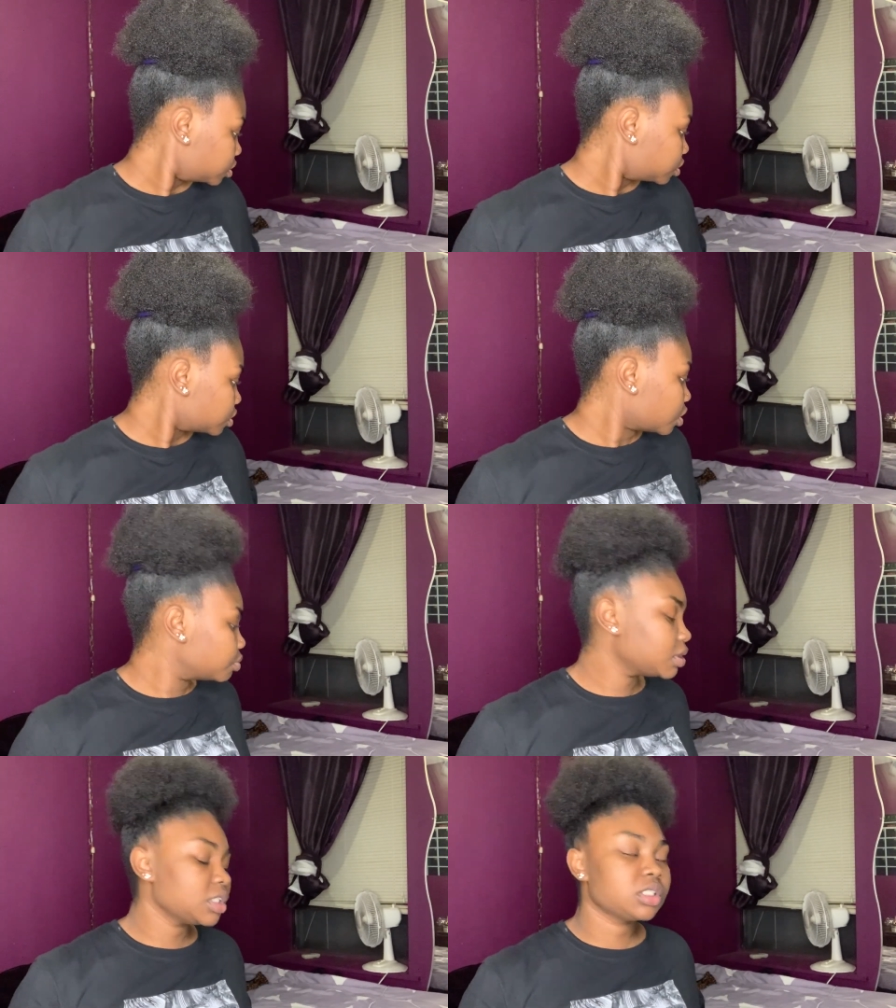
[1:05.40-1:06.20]
So
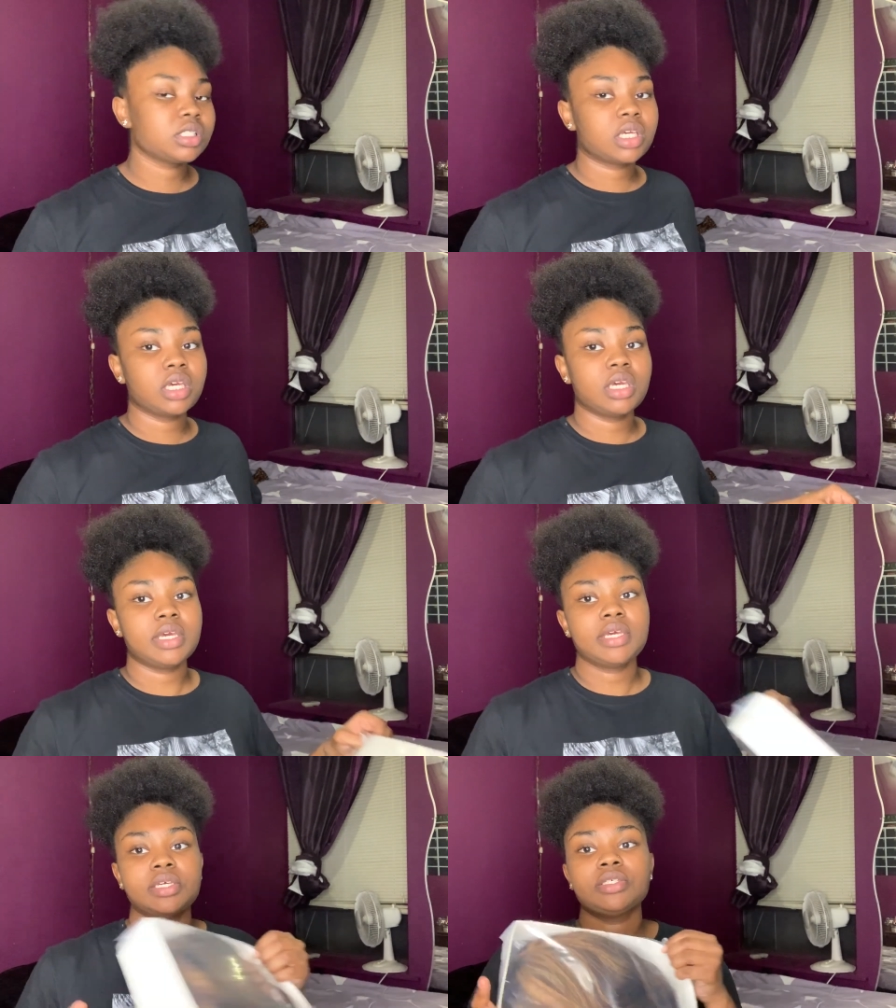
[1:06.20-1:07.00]
this
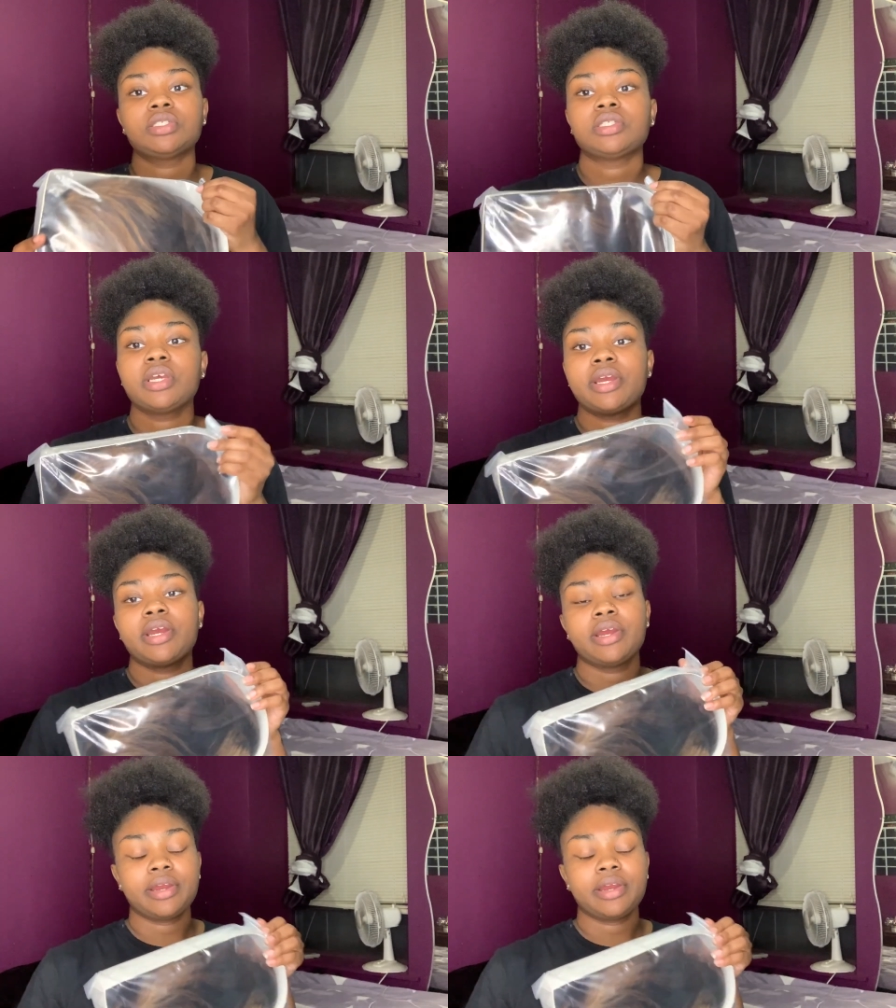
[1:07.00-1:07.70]
is their